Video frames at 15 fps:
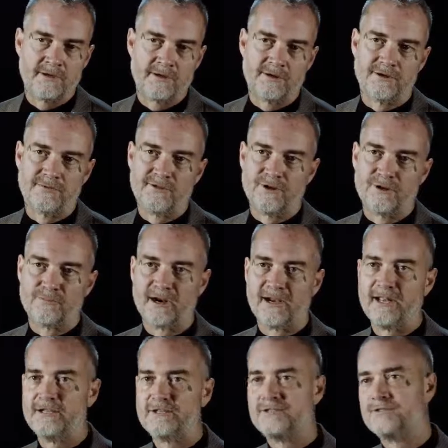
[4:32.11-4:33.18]
of, you know, my
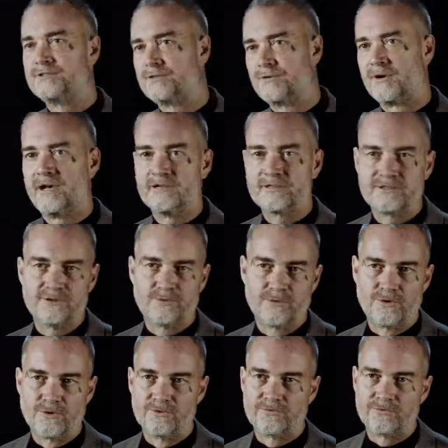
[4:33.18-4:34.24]
nation's the greatest in the world,